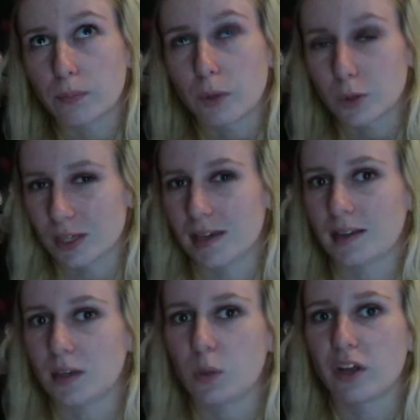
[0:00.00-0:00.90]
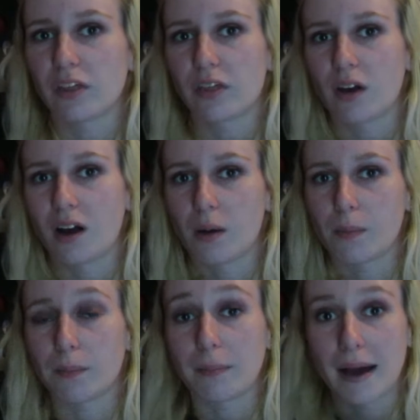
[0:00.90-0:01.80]
most likely with
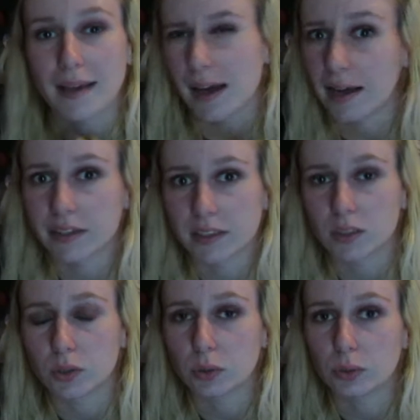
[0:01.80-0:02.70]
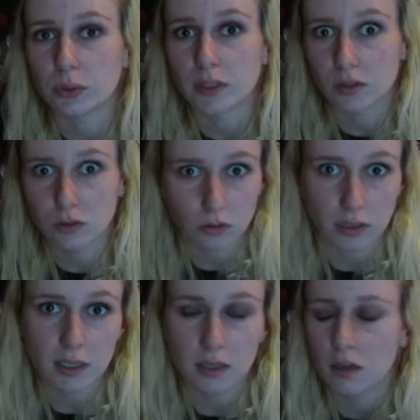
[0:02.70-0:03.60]
um, my yaya, who is
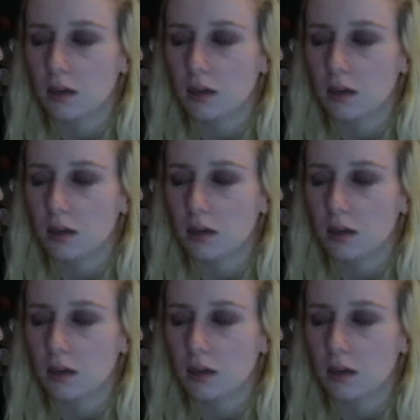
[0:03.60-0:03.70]
Greek